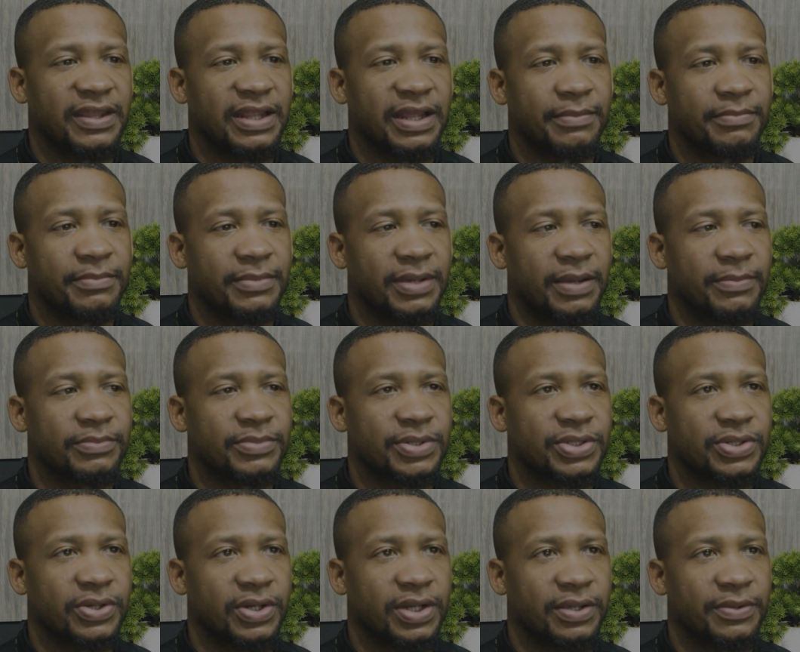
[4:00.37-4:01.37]
and I'm
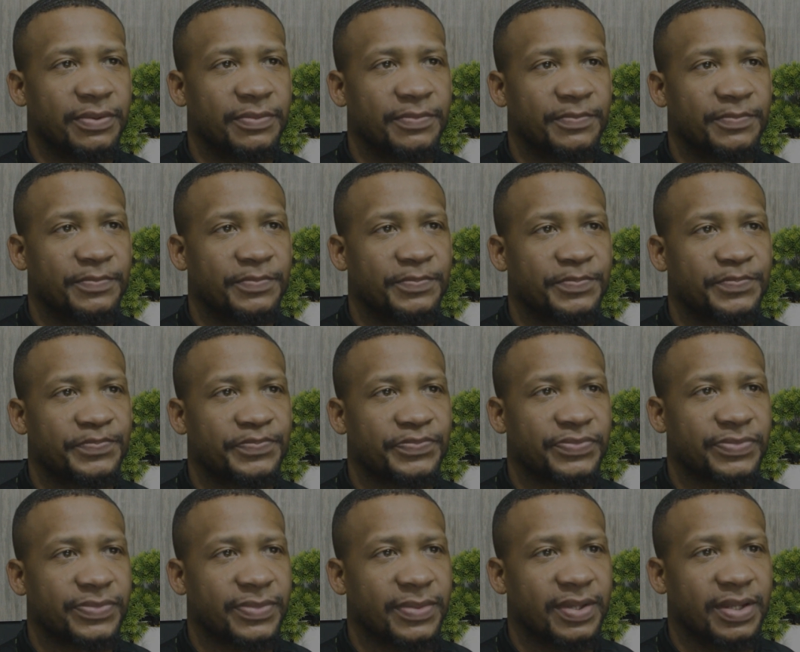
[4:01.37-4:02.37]
just gonna
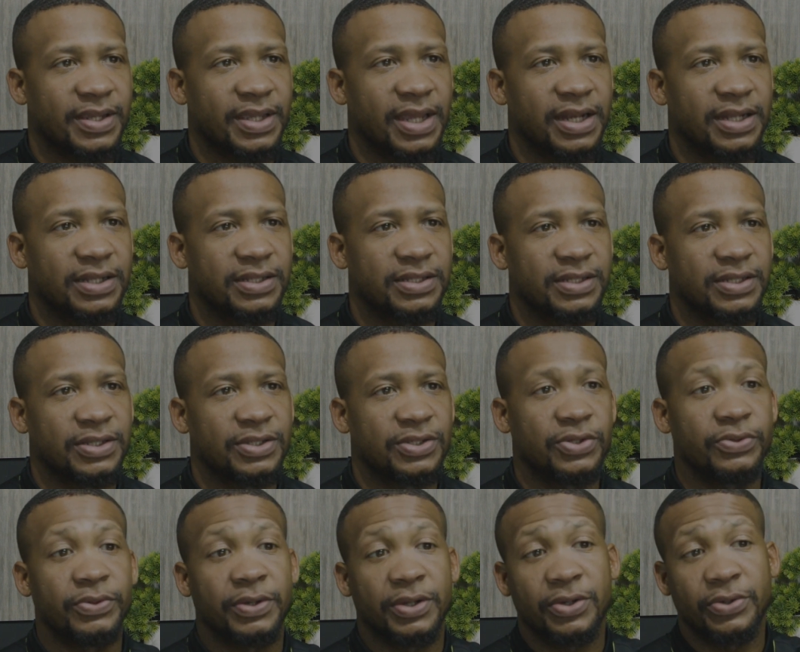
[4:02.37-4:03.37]
kind of
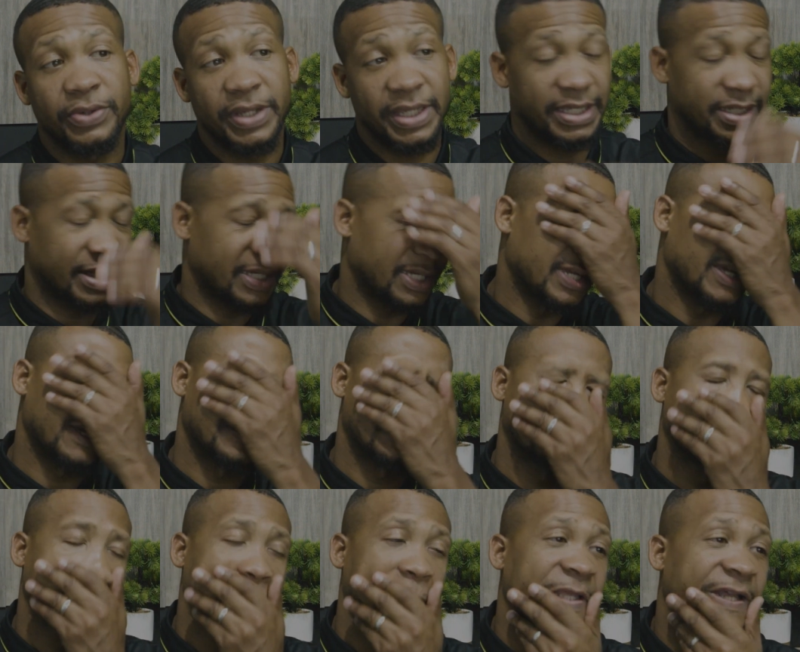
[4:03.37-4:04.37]
do a quick
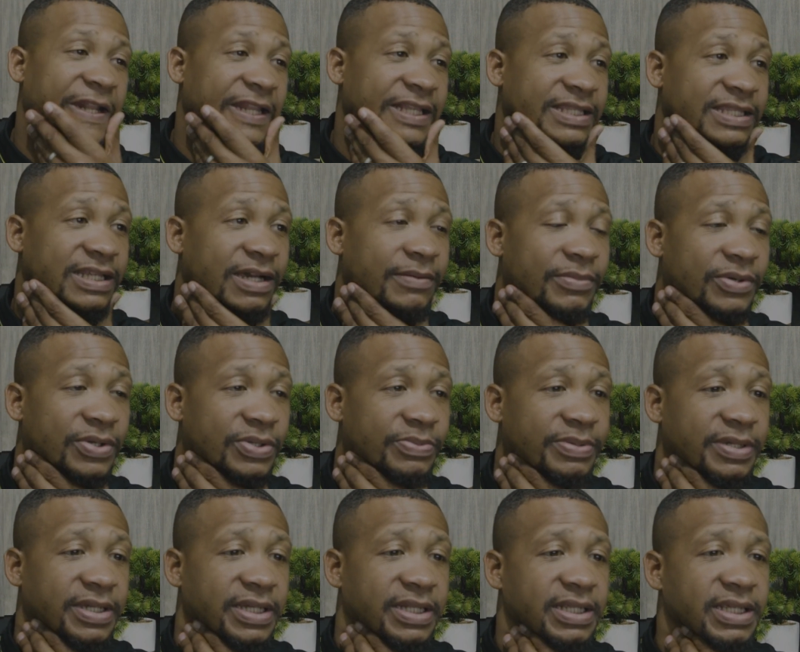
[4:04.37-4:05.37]
look at his numbers,
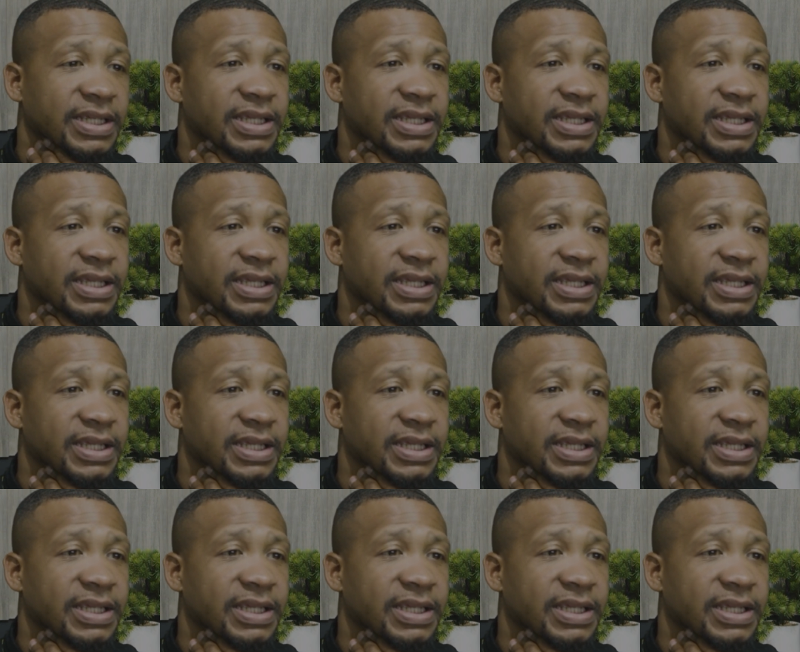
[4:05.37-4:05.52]
but